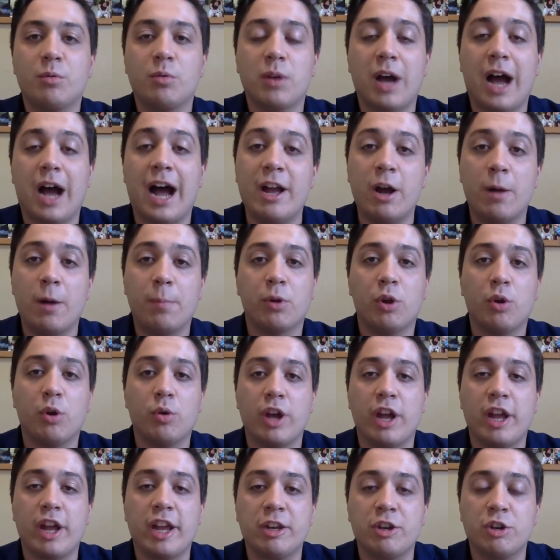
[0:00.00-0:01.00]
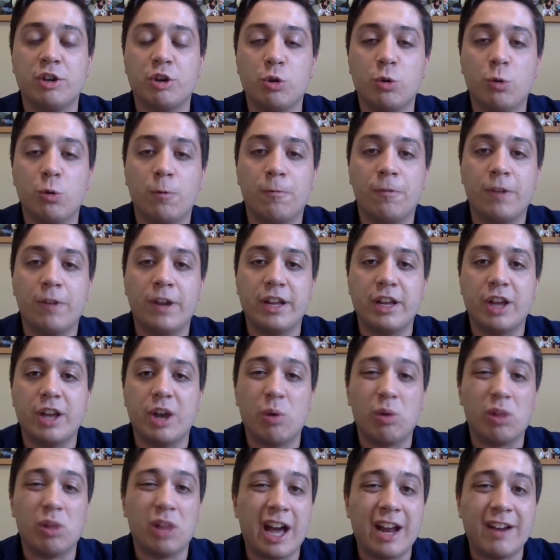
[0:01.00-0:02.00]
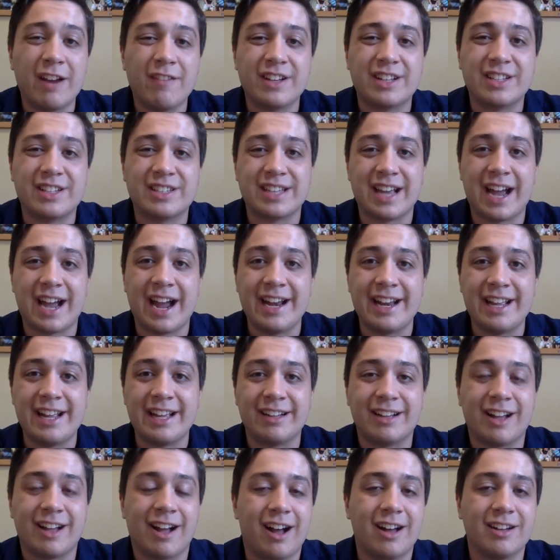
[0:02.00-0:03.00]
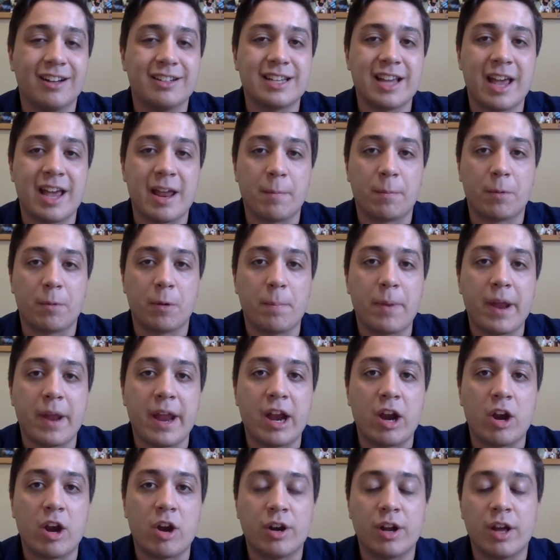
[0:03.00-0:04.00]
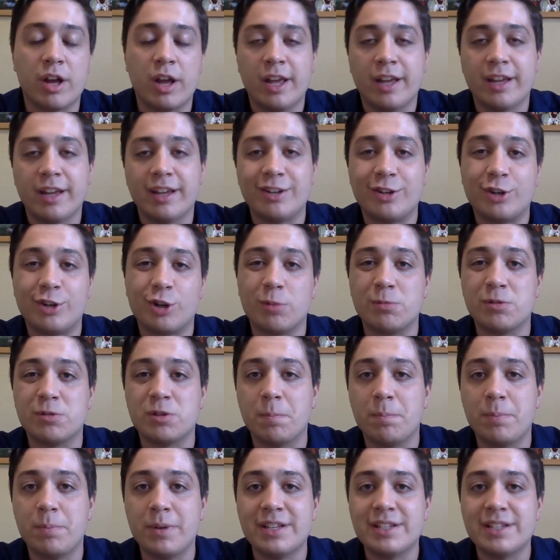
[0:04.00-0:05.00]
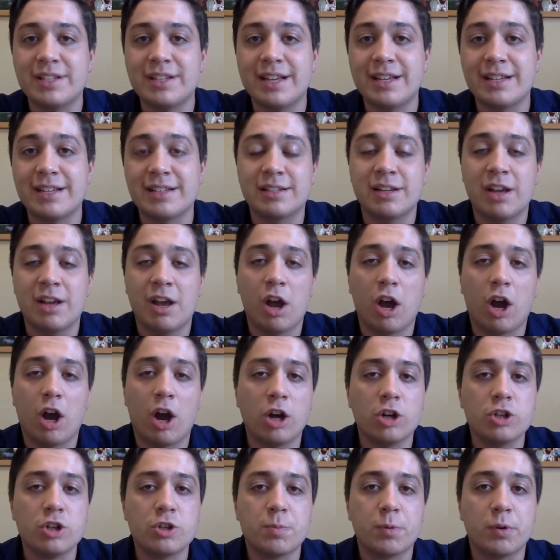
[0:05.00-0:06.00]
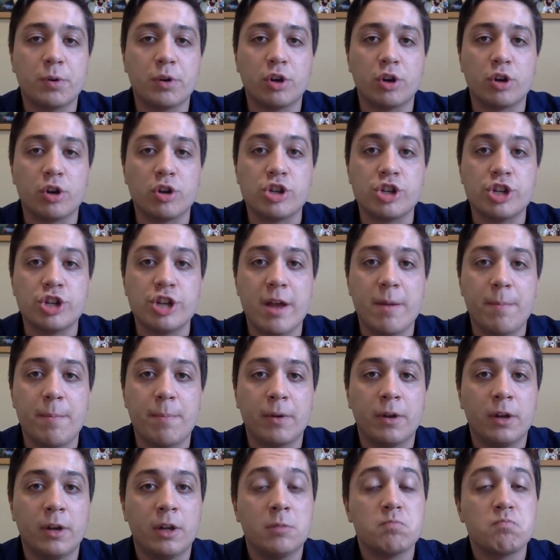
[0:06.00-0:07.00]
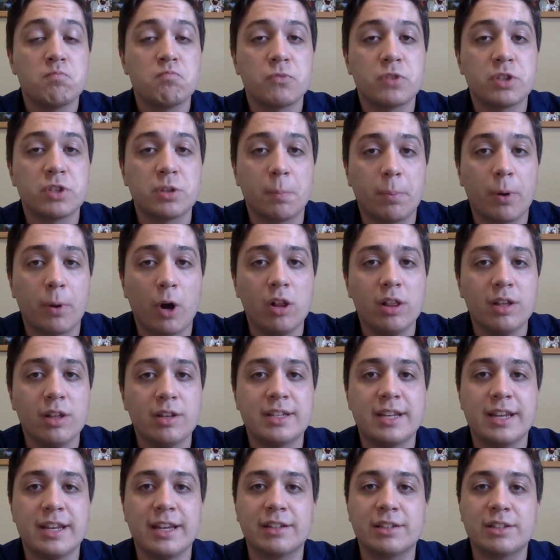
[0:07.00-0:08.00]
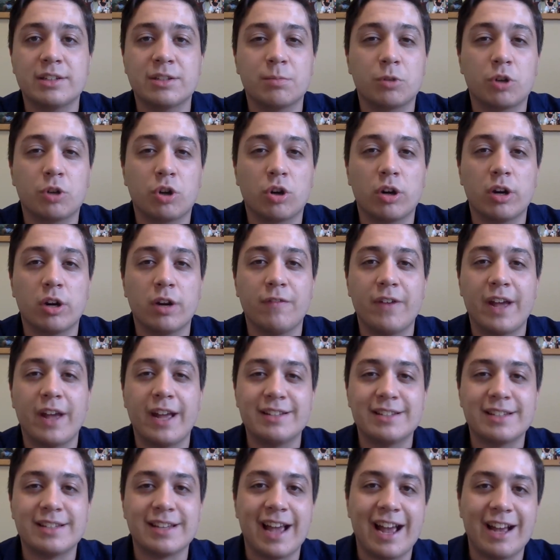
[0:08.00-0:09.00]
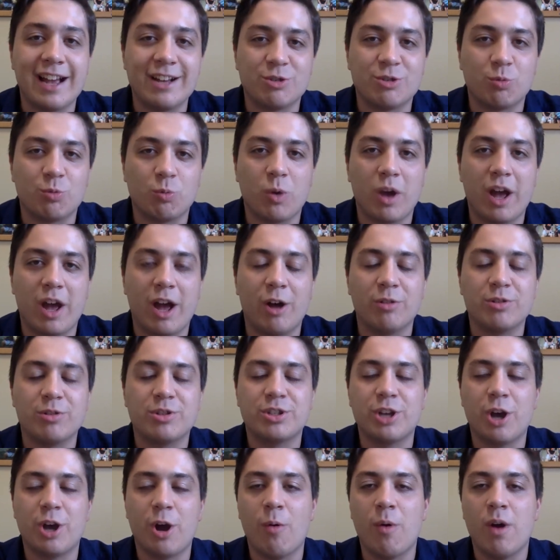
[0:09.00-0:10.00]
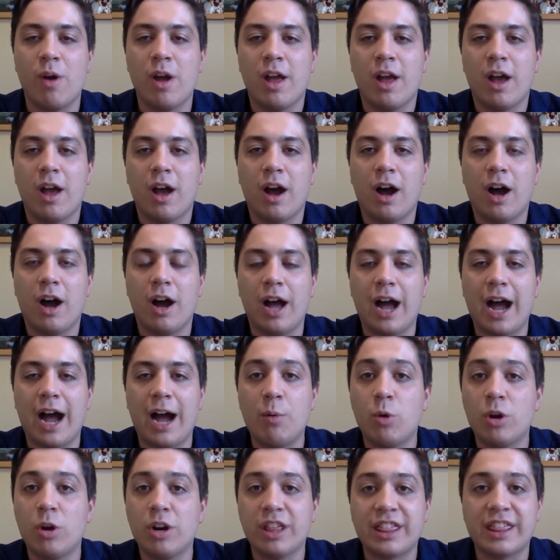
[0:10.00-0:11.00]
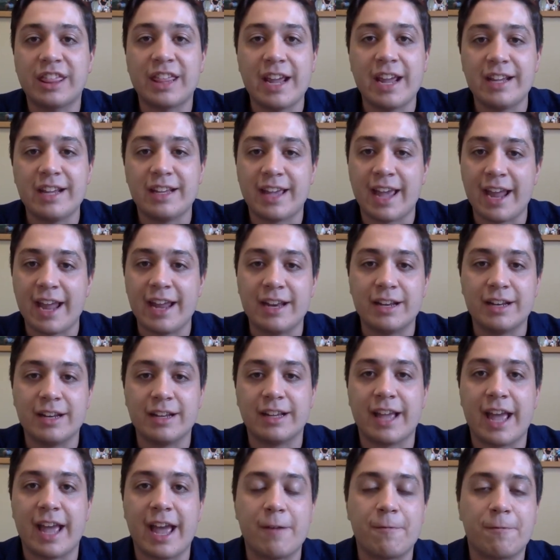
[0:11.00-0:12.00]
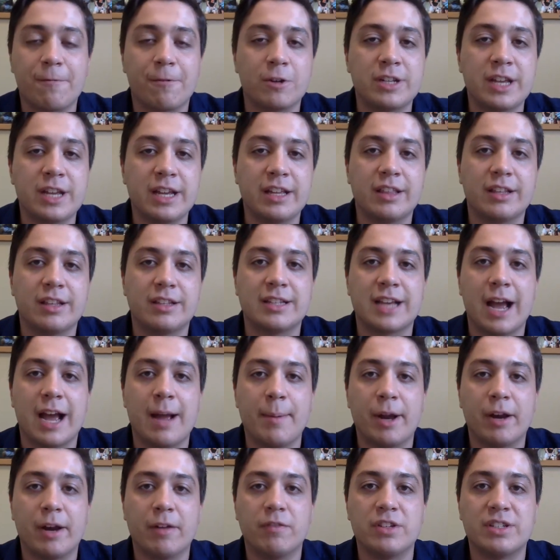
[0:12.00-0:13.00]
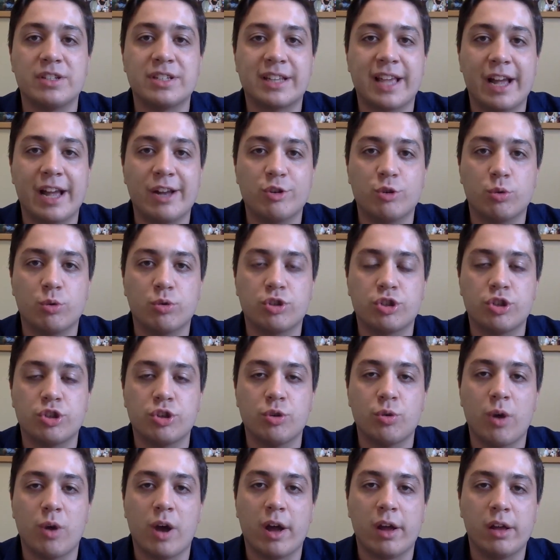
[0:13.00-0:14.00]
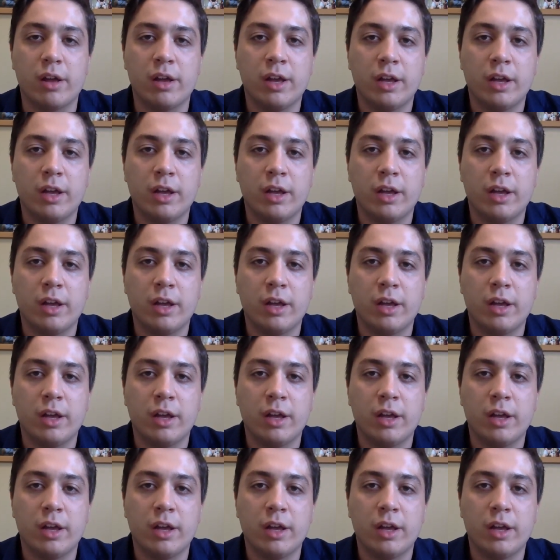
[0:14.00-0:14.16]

I upload a new video. A lot of exciting content prepared in terms of business, entrepreneurship, some politics, some current events as well. So I want to thank Caden again for taking the time out of his schedule to